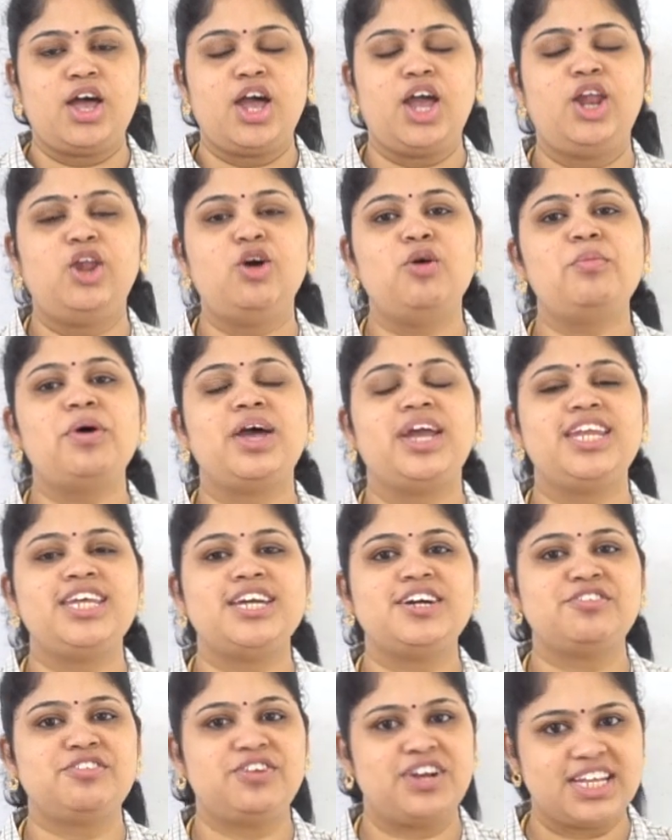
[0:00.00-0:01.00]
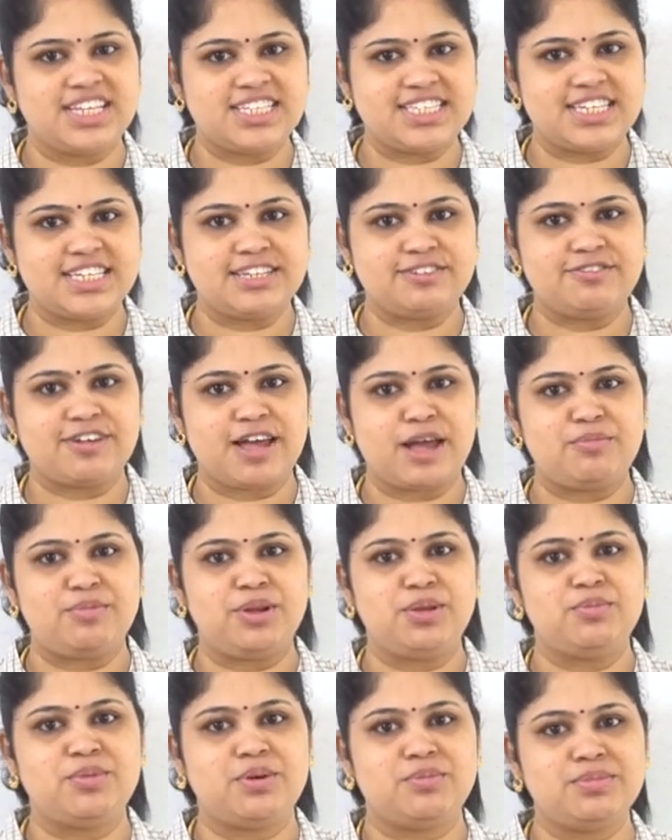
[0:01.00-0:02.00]
Hello, my dear friends and
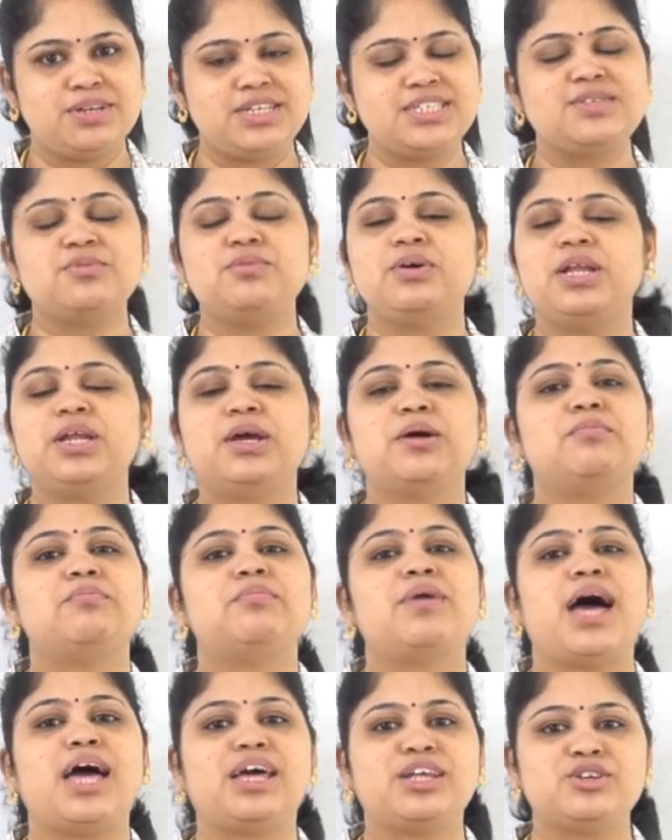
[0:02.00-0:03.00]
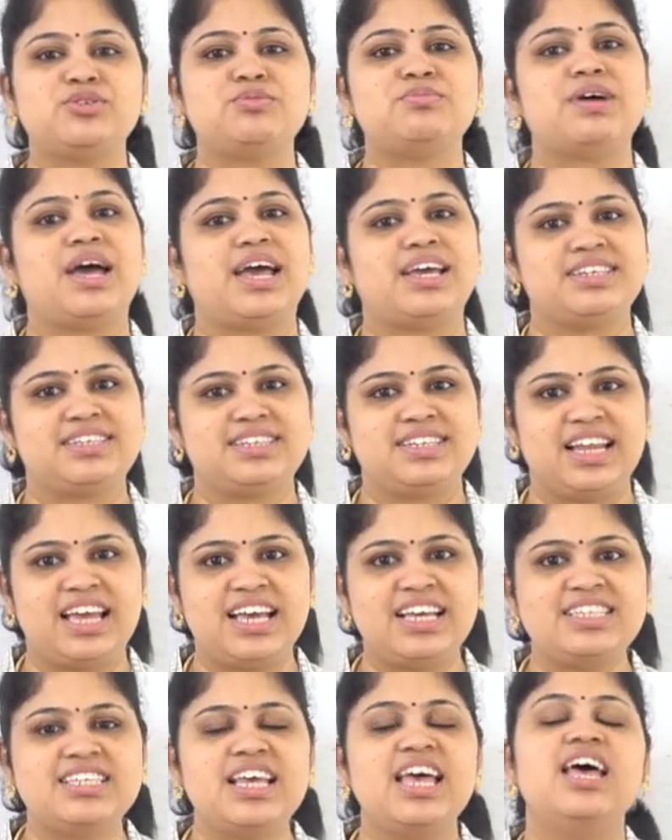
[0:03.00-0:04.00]
family members. Welcome back to Max
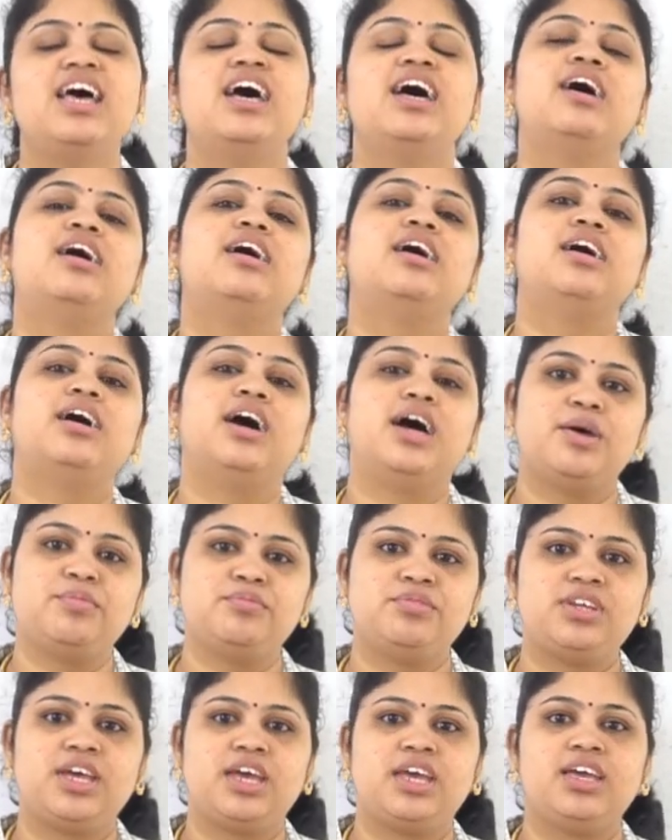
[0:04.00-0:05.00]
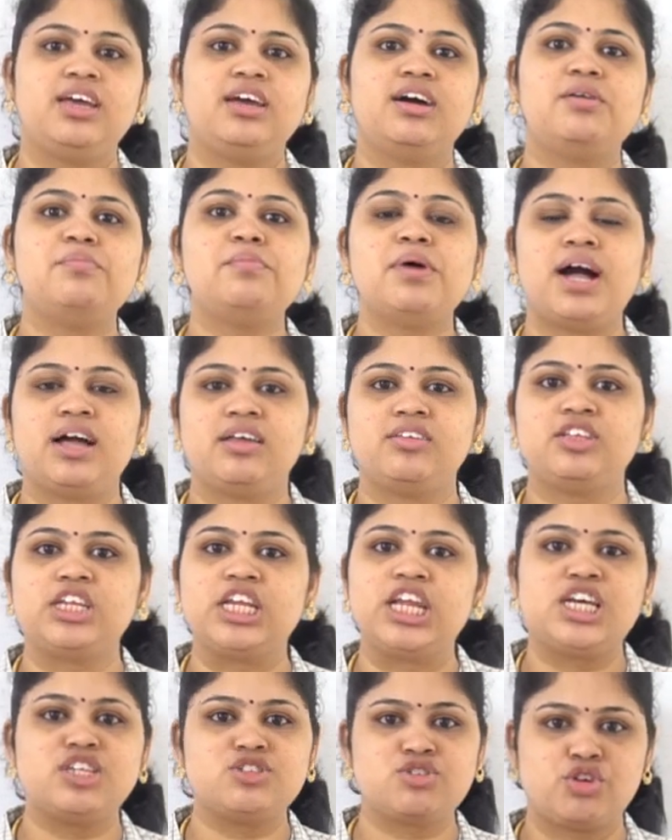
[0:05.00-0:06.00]
Class. I'm taking a Max
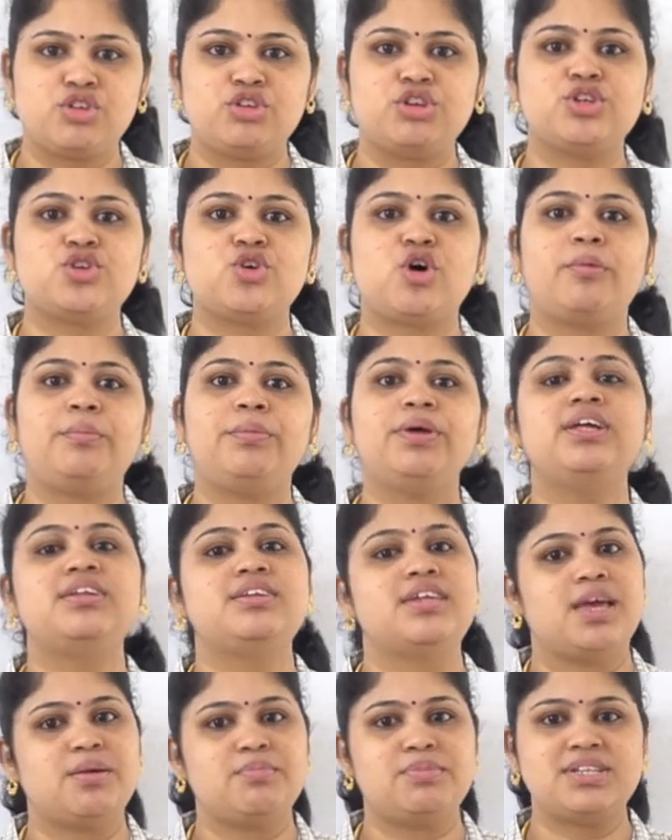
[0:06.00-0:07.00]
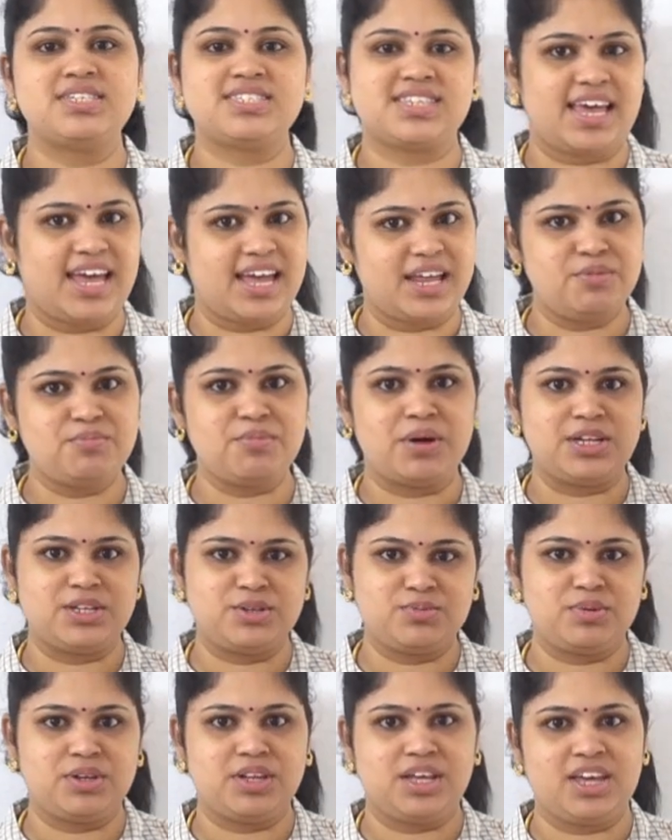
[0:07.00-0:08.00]
Class on the topic tables and
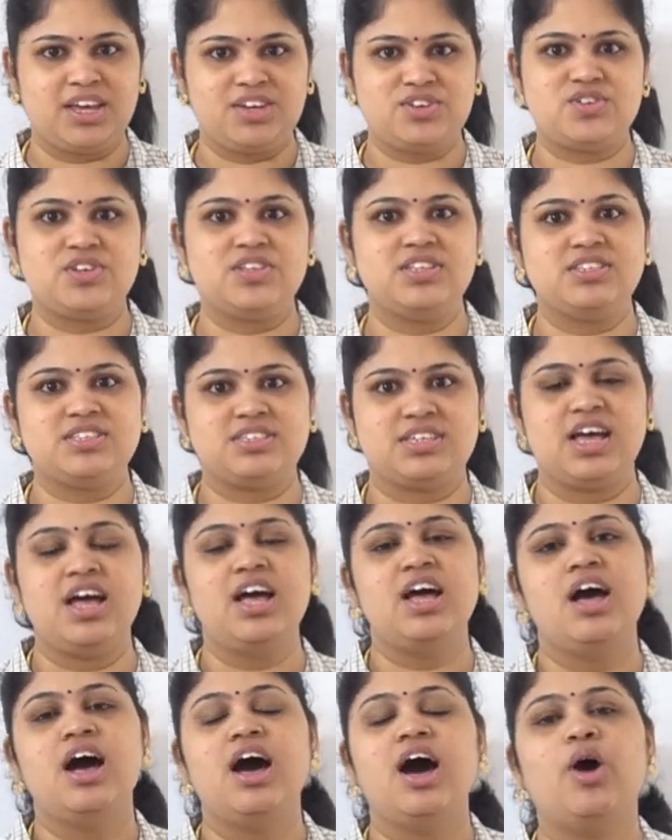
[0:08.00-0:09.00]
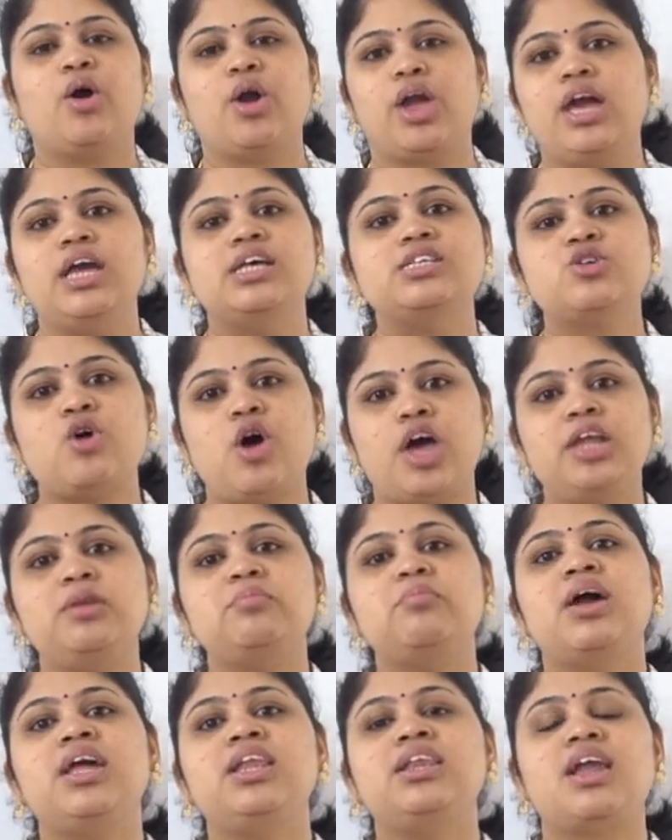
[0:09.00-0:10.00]
multiplications. Okay, so
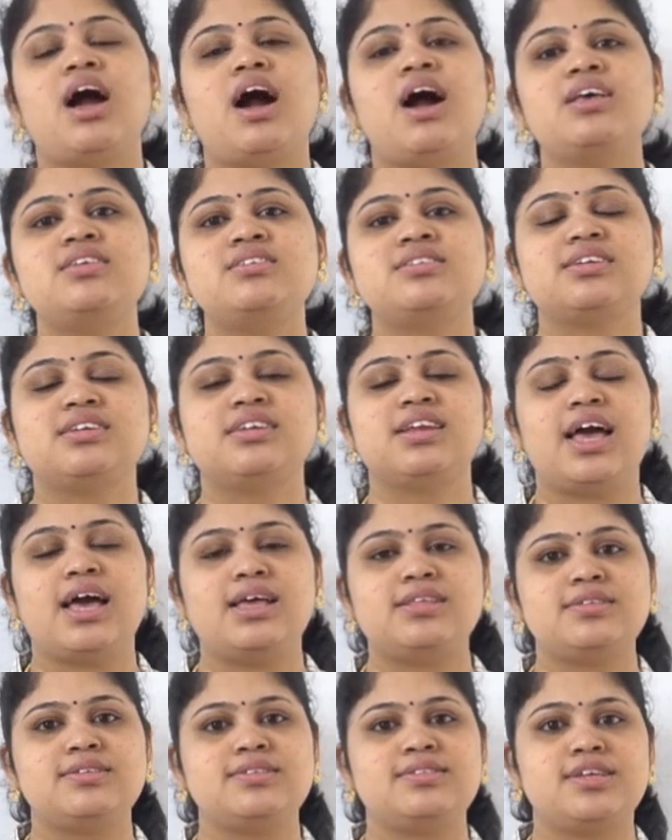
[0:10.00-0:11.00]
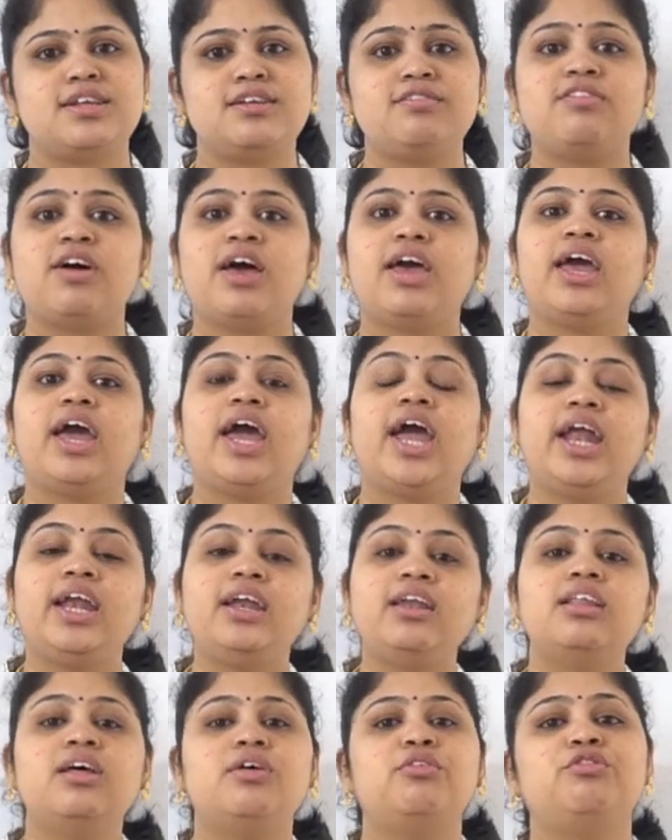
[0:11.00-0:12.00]
in my last class itself, I
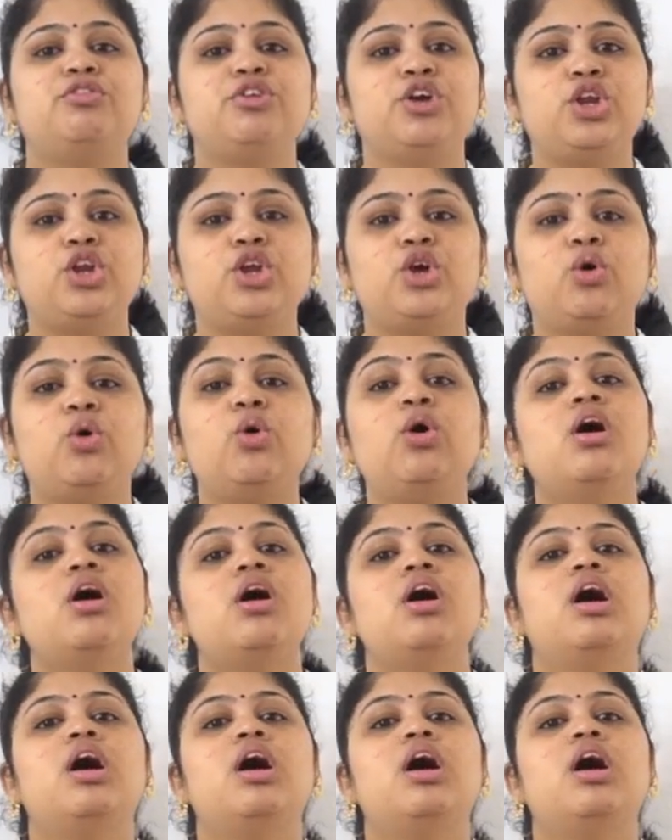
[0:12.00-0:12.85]
end the video